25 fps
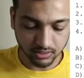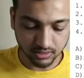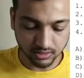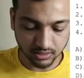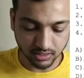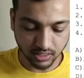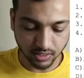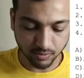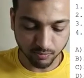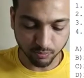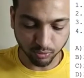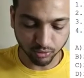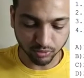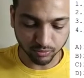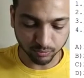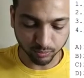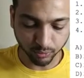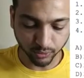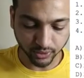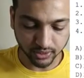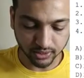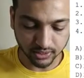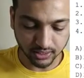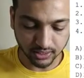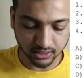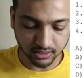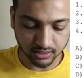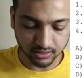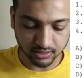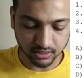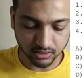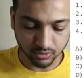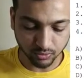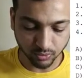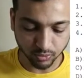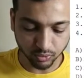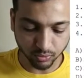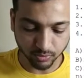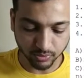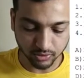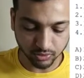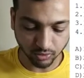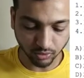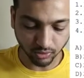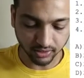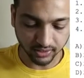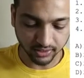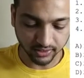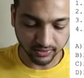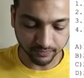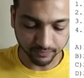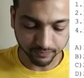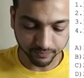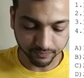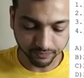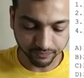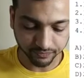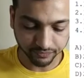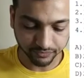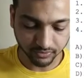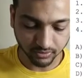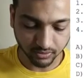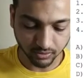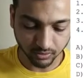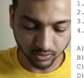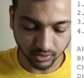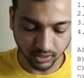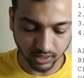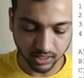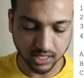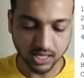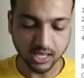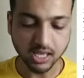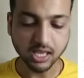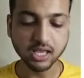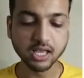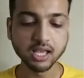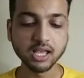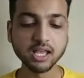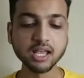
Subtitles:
This is the important point, that this is going to be sorted. Okay,